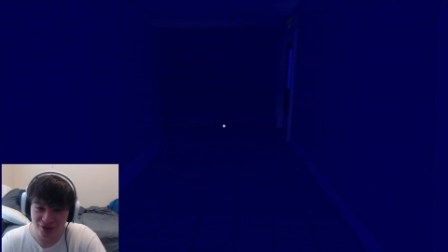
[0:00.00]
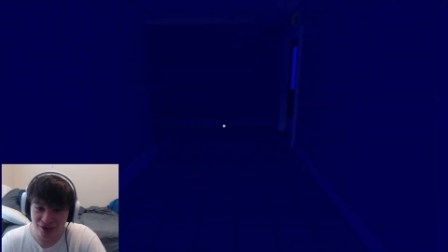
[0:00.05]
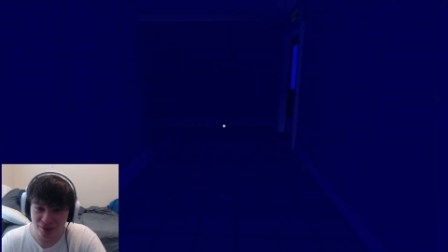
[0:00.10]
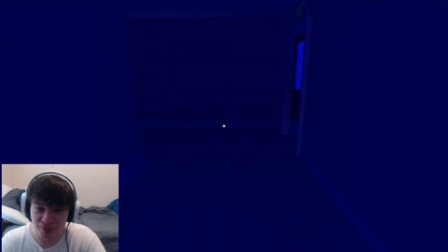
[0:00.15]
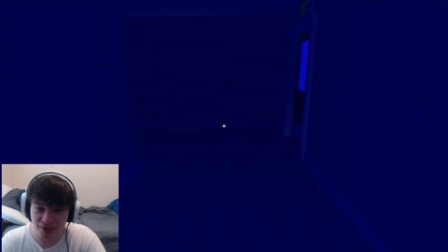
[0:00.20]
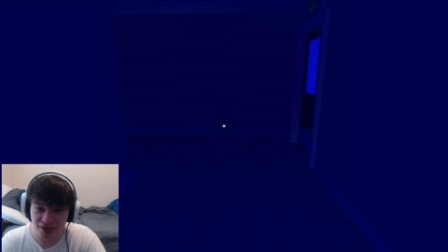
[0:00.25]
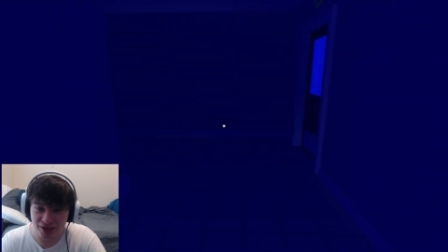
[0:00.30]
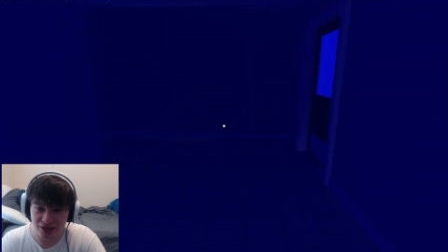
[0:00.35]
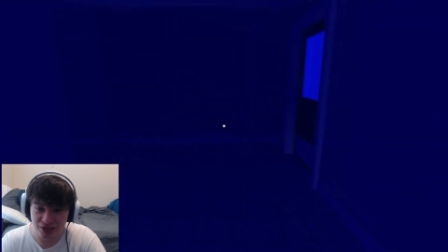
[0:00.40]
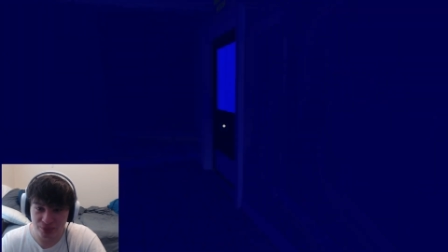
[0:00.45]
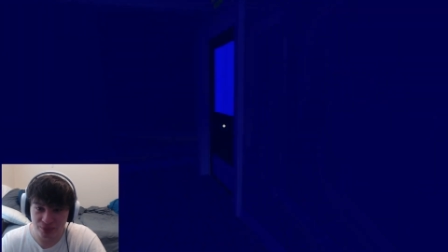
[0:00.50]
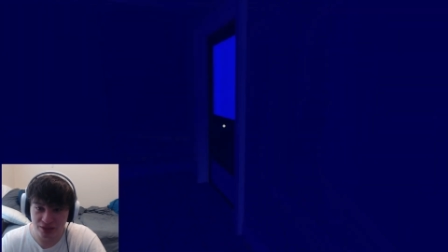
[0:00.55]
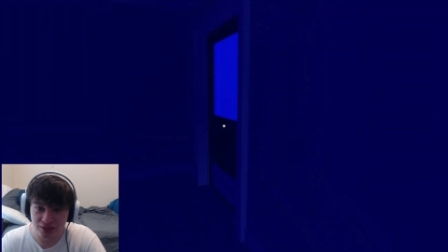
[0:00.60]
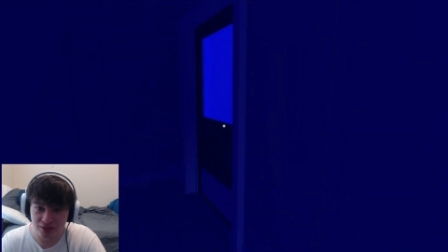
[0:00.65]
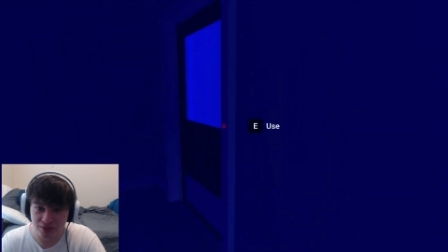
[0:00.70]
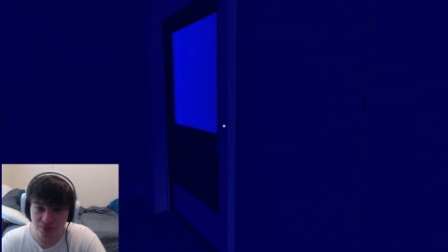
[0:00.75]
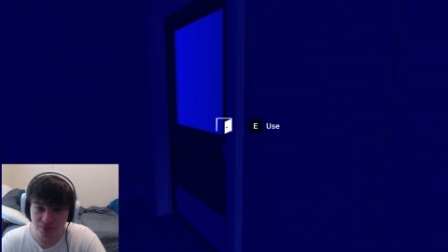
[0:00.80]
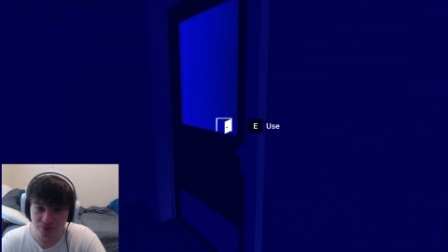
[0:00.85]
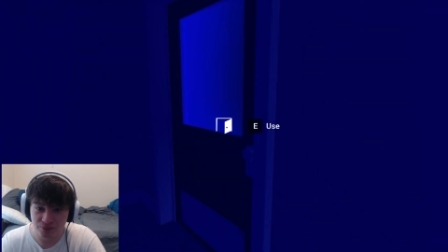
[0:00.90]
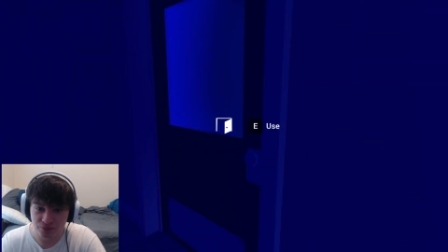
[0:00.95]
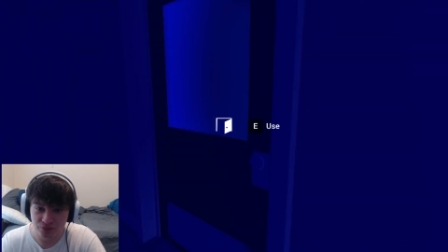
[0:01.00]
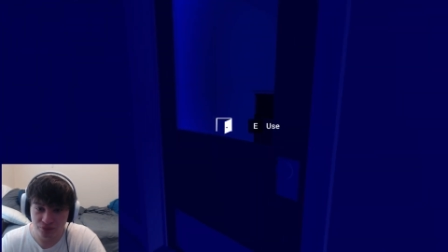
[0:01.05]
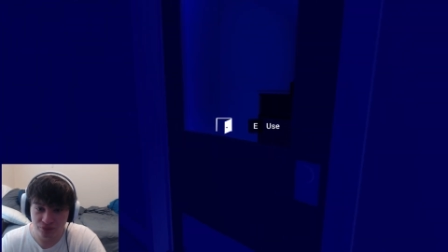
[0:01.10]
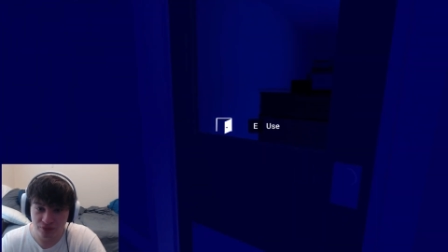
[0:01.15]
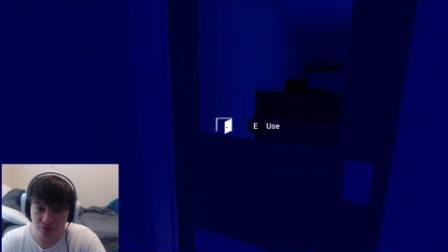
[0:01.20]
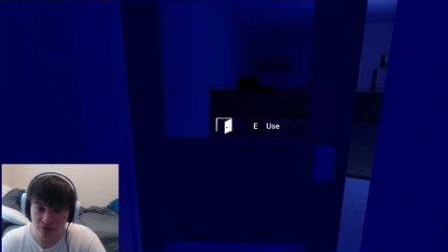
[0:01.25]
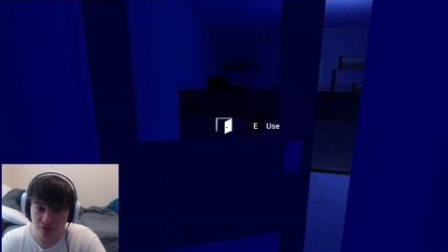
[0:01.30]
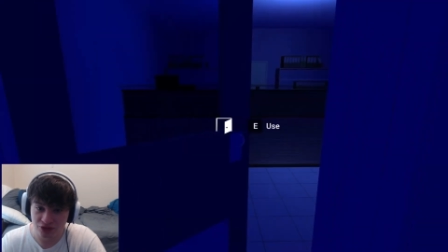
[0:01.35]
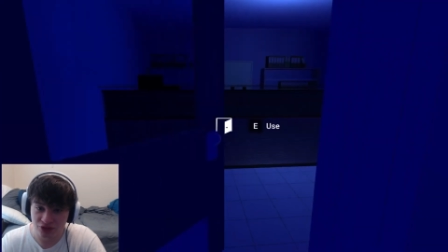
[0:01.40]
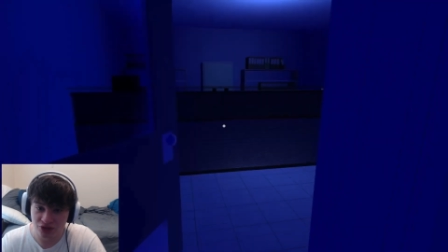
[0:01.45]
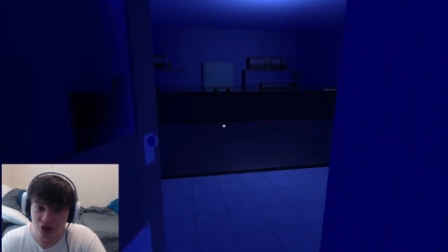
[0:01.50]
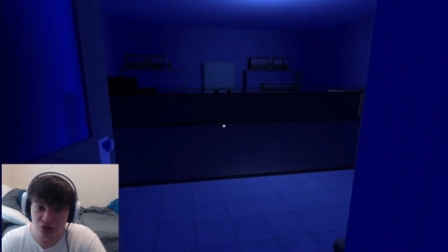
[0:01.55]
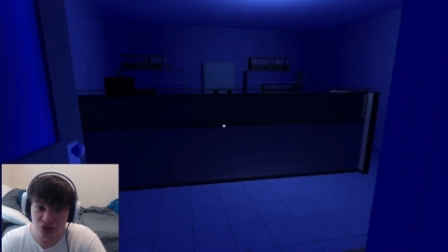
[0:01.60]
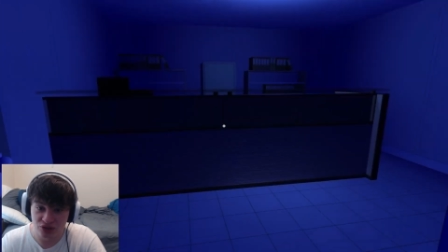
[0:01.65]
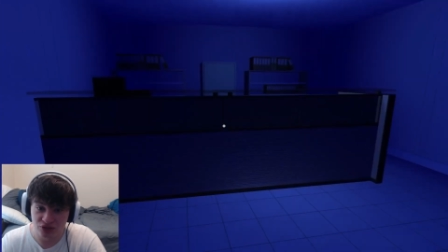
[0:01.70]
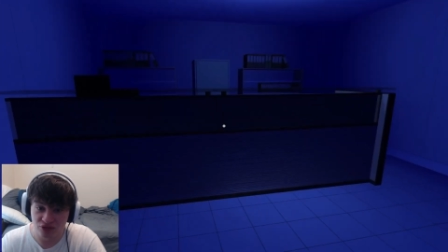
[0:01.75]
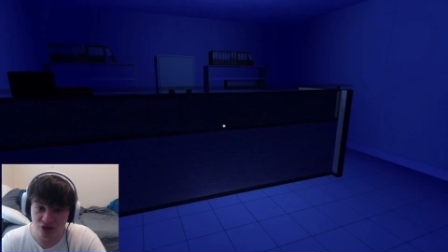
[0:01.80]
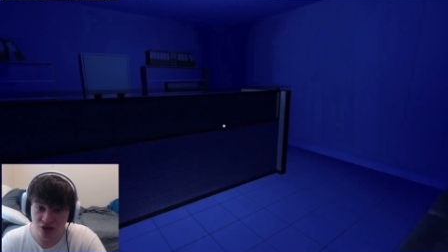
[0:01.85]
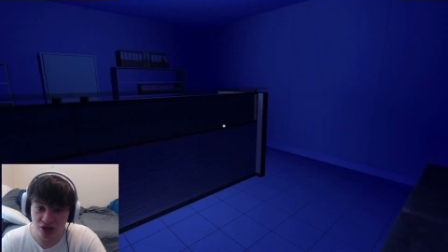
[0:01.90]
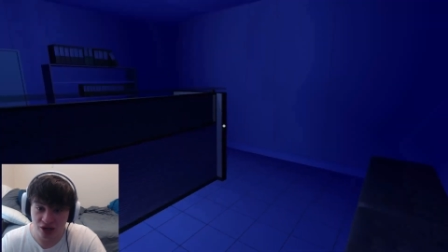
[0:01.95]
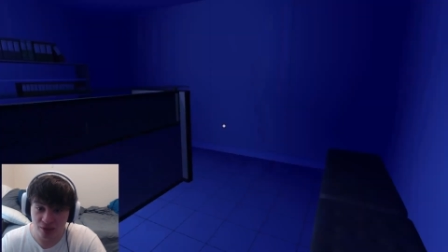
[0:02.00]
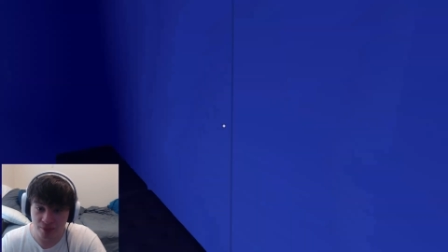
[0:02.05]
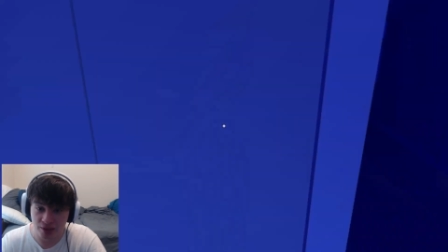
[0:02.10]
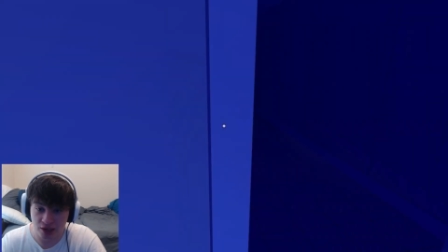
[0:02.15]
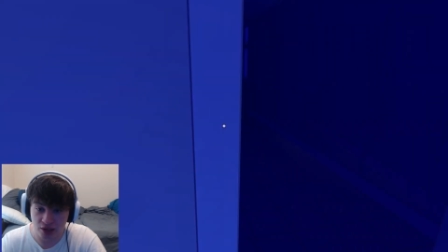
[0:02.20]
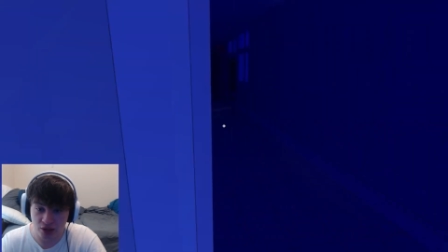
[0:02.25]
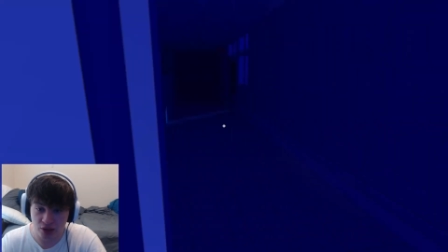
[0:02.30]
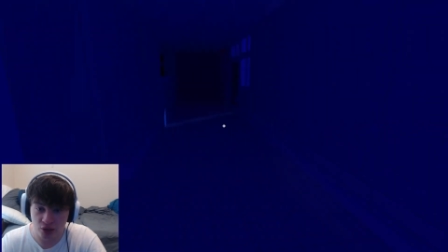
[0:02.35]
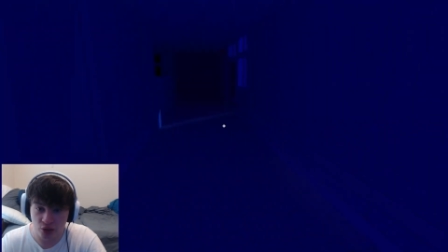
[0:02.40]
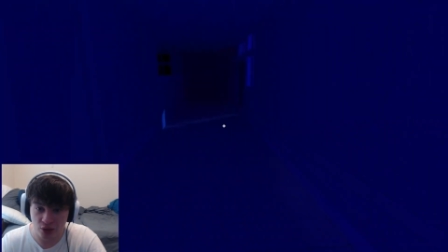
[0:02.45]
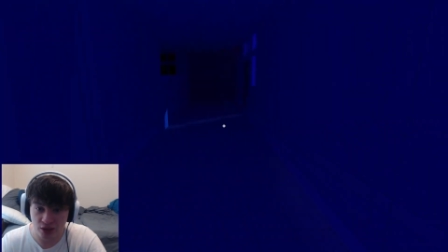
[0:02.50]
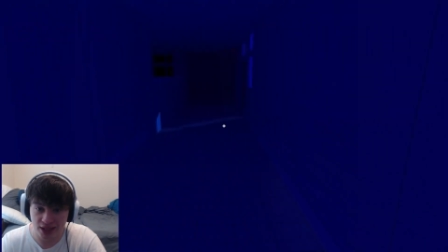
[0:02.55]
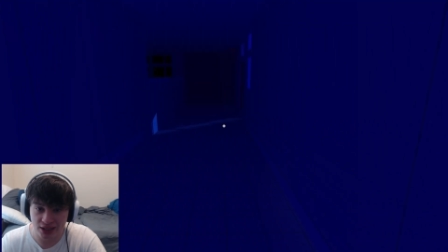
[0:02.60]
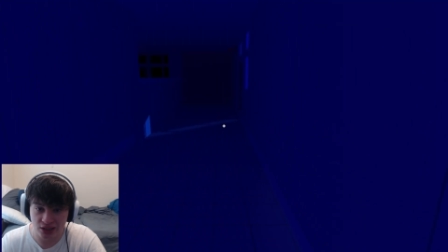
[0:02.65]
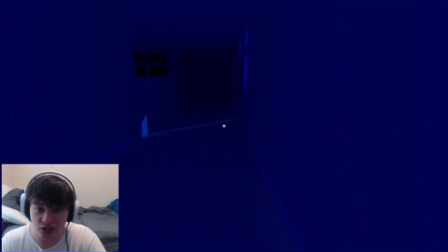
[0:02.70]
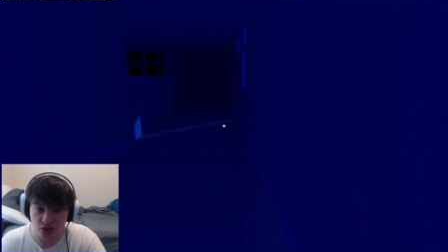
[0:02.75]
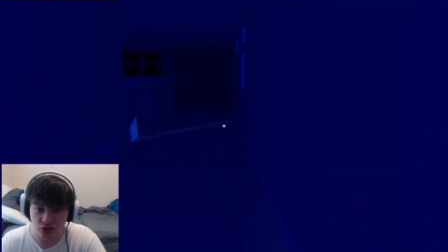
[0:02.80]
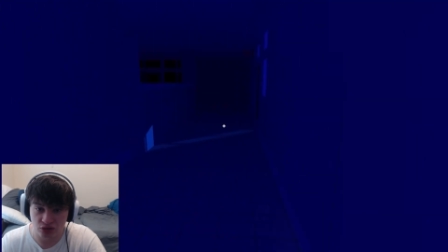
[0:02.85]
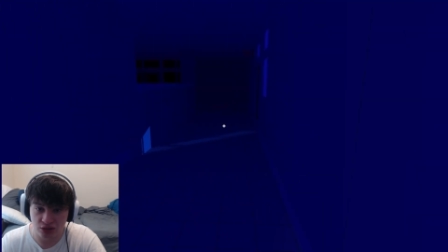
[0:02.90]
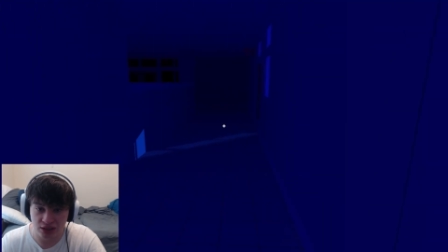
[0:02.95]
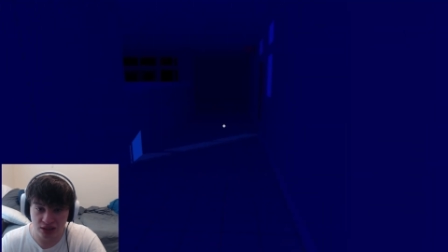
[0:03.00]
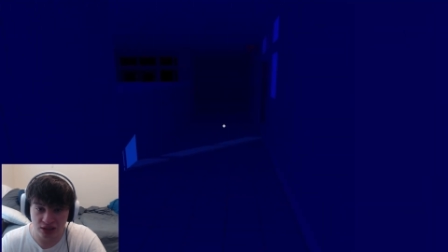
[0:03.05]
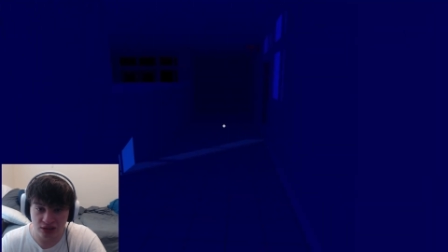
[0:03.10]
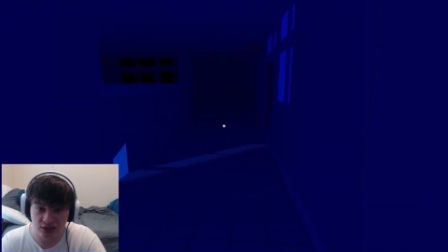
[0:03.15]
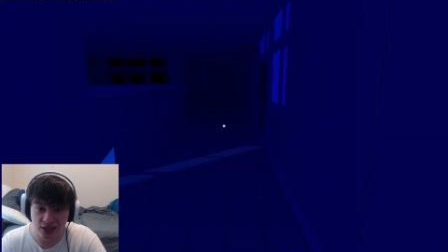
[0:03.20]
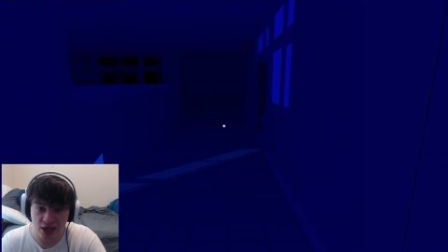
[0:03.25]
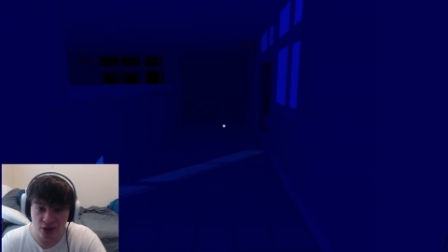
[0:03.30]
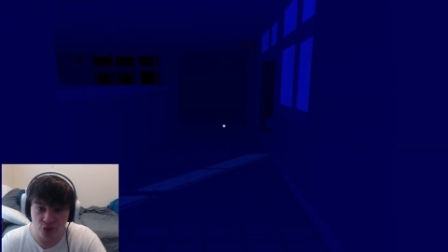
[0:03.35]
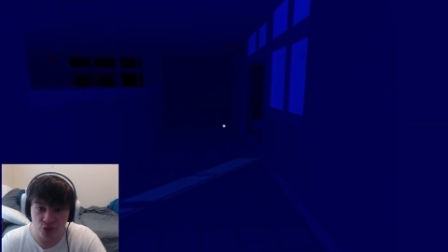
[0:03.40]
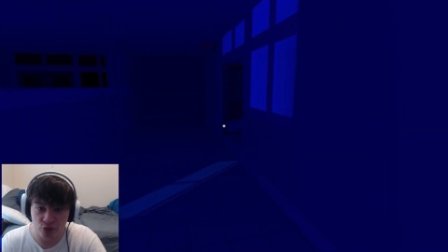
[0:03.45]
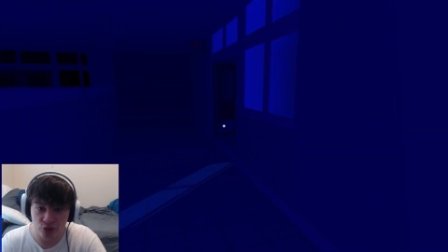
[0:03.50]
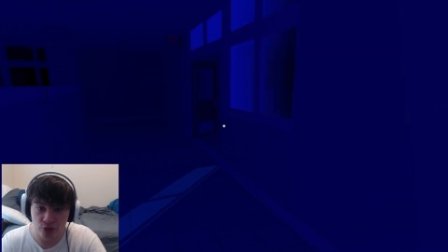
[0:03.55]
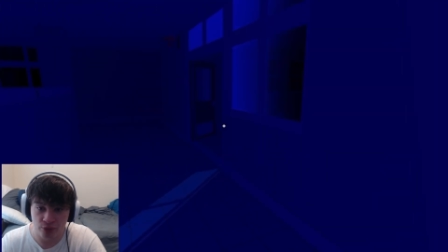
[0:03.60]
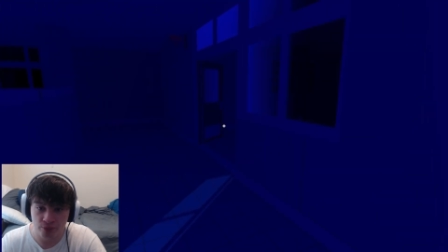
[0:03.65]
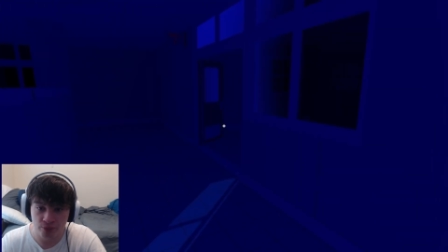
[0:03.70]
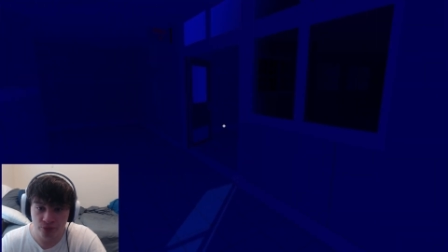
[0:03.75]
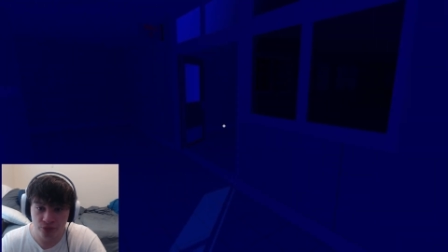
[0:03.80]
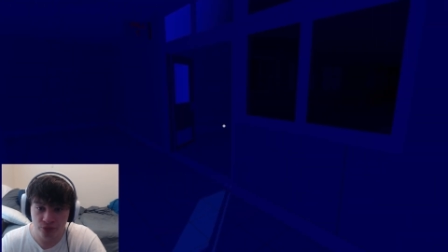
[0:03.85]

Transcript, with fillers: to pronounce it, but it's cute as fuck. I'm not gonna. Okay, that's a that's a death room.